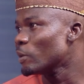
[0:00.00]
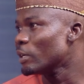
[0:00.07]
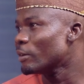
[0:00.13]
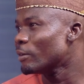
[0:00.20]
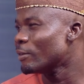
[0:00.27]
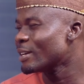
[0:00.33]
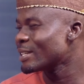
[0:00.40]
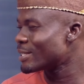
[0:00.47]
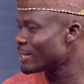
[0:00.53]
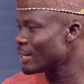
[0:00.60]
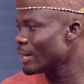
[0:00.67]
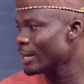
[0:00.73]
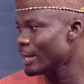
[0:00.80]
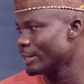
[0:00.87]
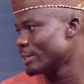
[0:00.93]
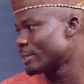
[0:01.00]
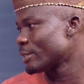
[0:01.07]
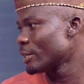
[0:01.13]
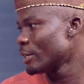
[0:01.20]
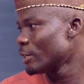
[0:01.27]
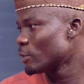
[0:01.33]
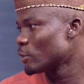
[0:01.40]
resilient,
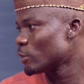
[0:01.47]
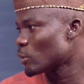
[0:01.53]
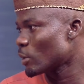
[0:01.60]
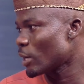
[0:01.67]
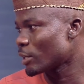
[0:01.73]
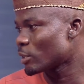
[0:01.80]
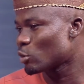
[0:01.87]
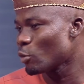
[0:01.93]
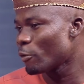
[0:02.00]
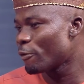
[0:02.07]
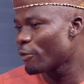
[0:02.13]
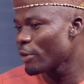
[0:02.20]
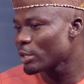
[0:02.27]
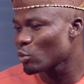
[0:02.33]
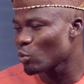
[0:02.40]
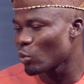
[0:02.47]
so that to face